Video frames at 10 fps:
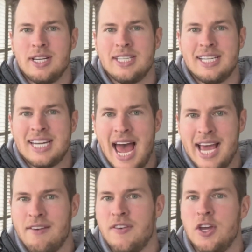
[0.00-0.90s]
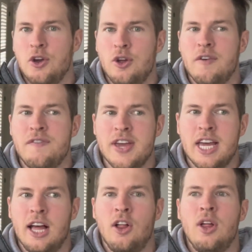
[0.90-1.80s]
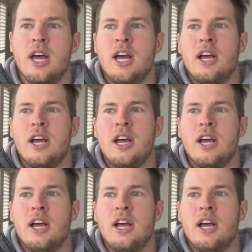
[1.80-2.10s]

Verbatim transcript: does it take for you to feel